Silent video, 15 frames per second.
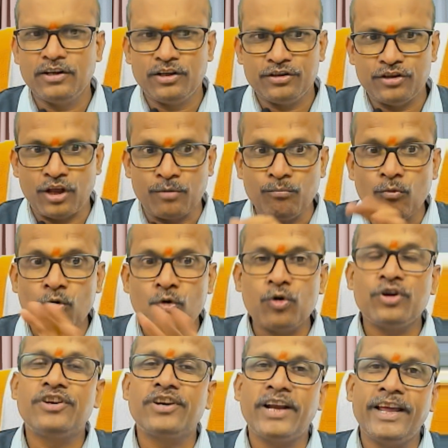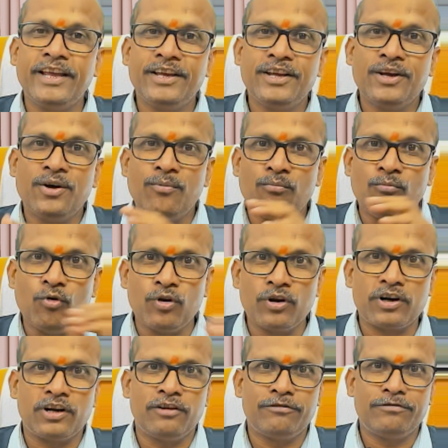They are more dry, more
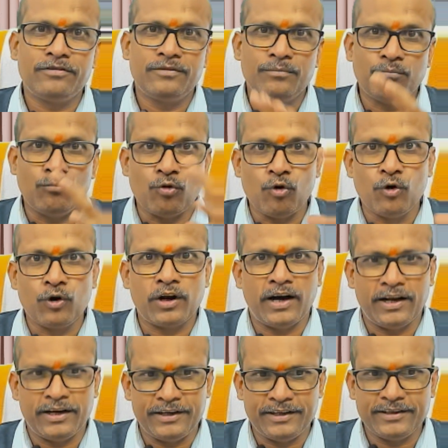rough, more hard.